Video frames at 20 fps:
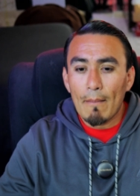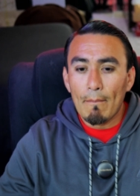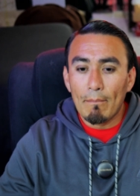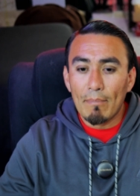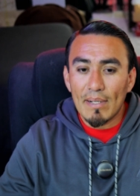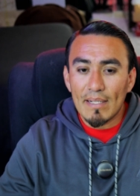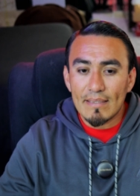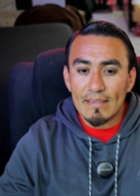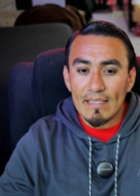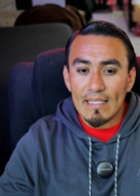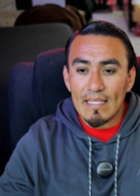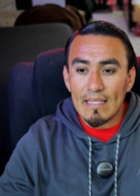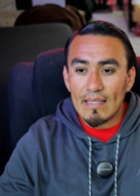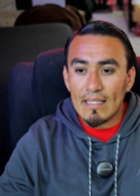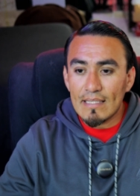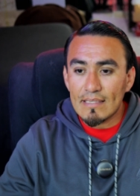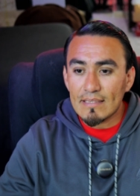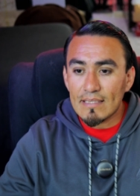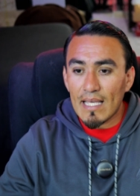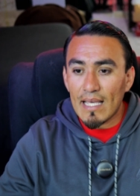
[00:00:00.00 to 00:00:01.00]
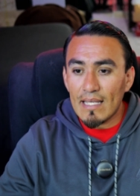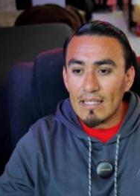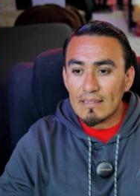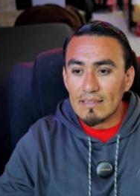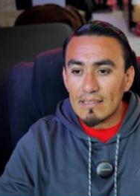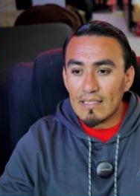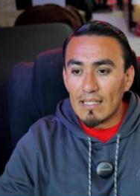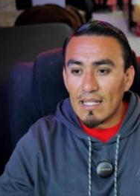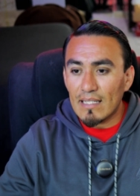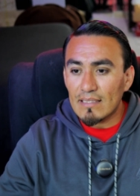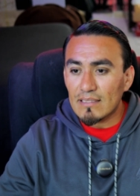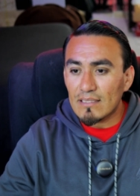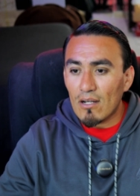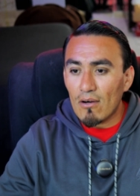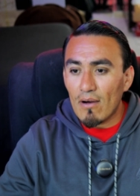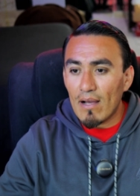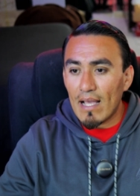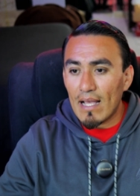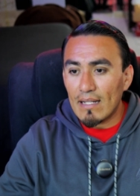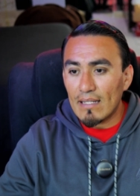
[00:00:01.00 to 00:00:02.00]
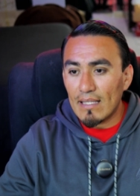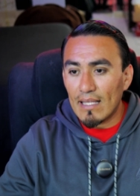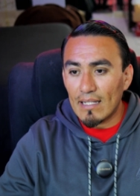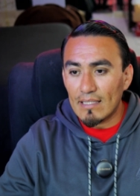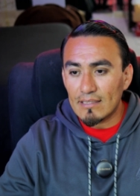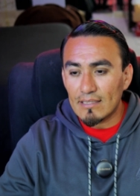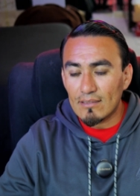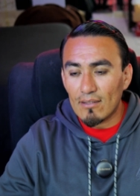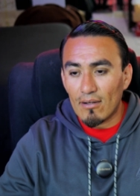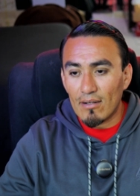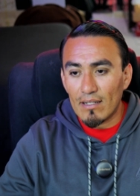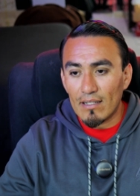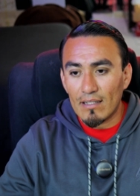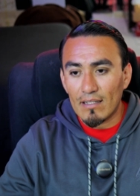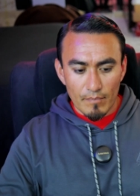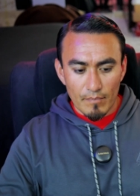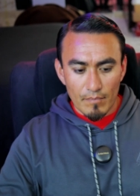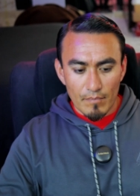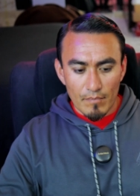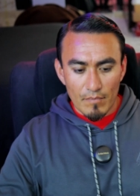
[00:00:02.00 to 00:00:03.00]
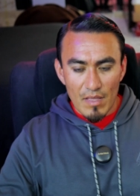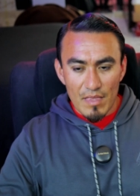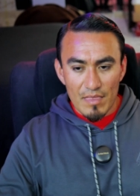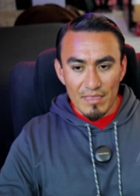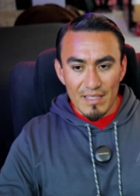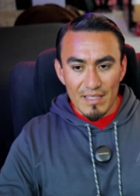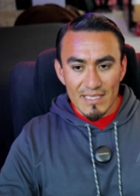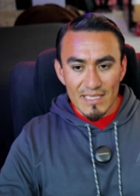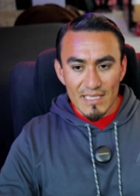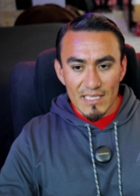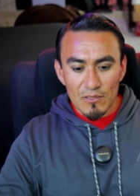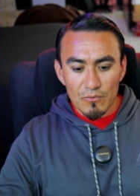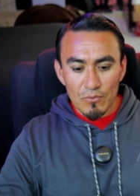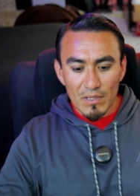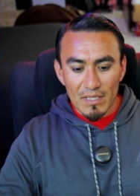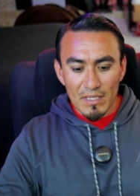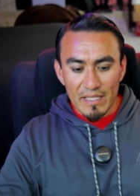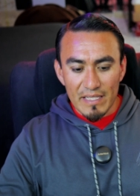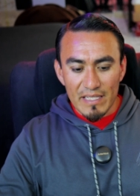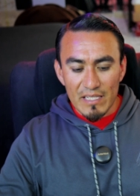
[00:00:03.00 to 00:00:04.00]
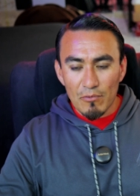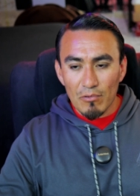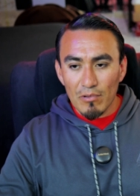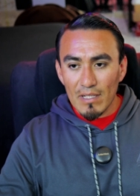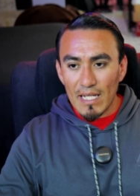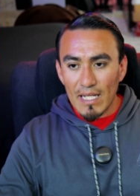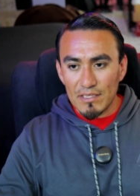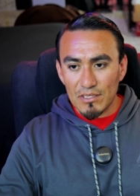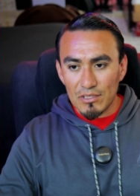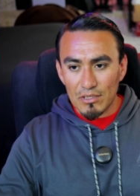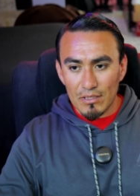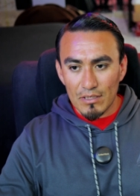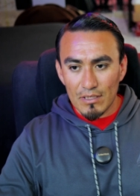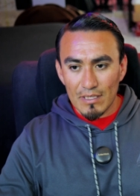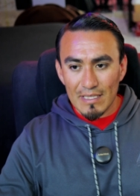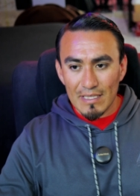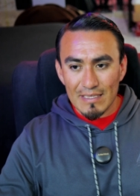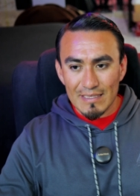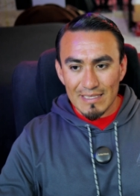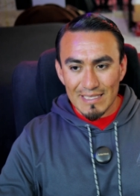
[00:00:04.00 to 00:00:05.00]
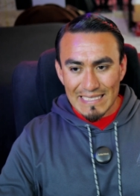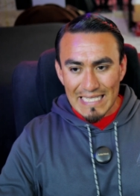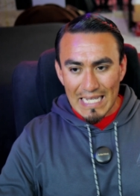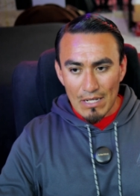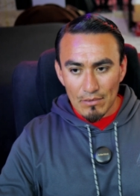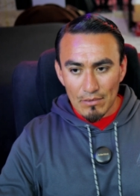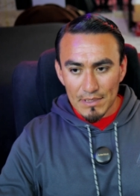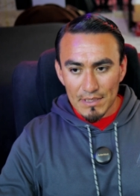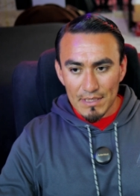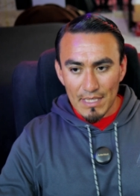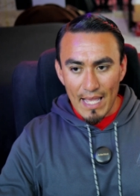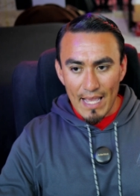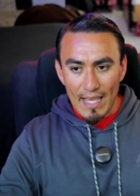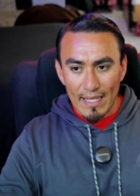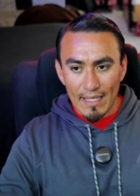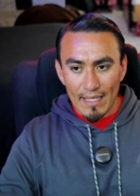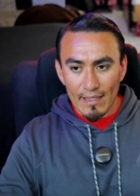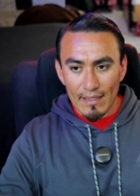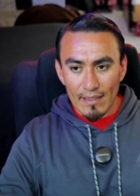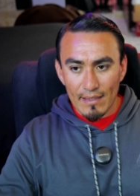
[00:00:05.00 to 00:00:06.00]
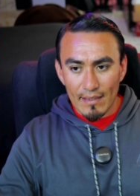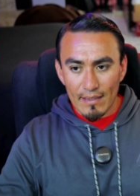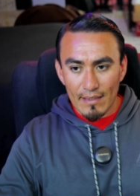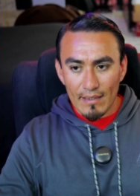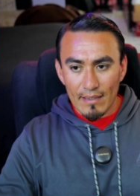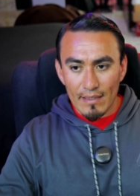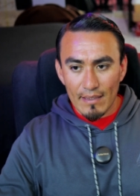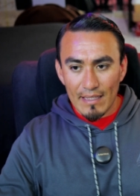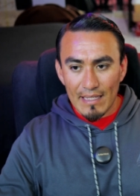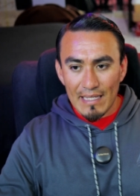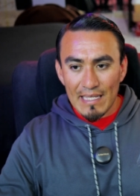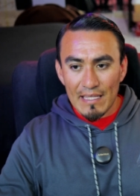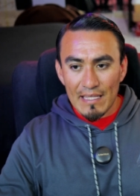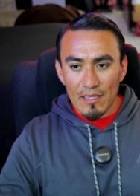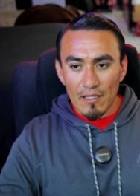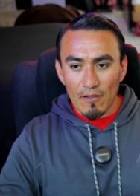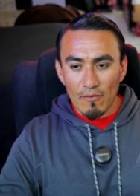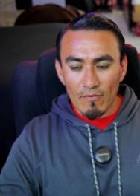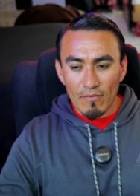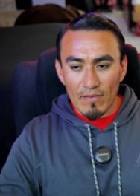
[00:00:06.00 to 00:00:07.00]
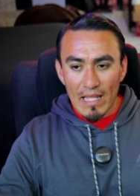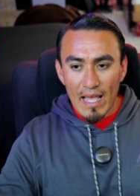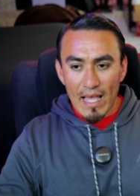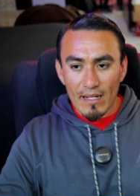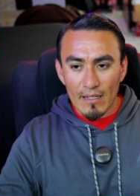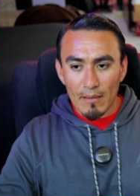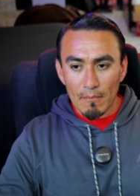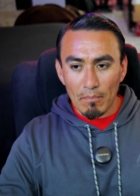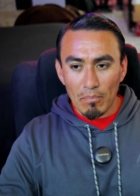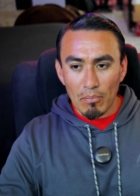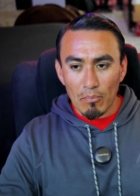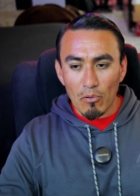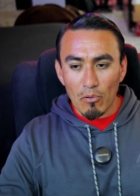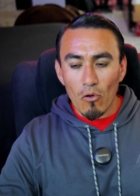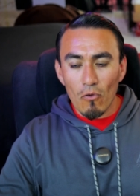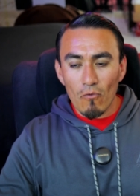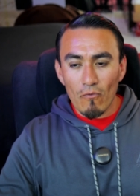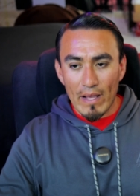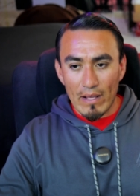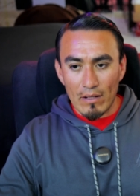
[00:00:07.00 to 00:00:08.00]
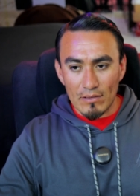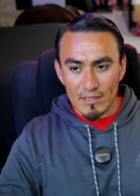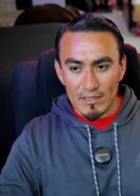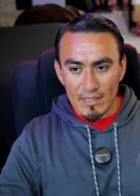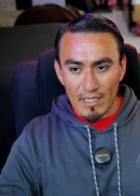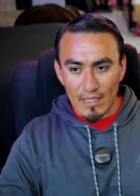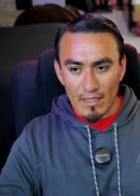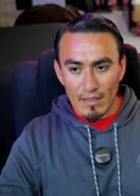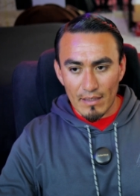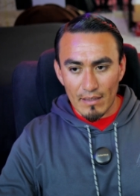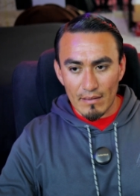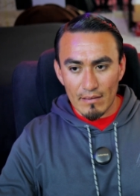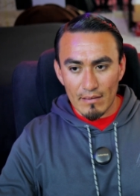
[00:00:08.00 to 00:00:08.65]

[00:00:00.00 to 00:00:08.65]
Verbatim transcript: But in this case, let's go ahead and get started. This is what the equalizer sounds like in the flat profile setting.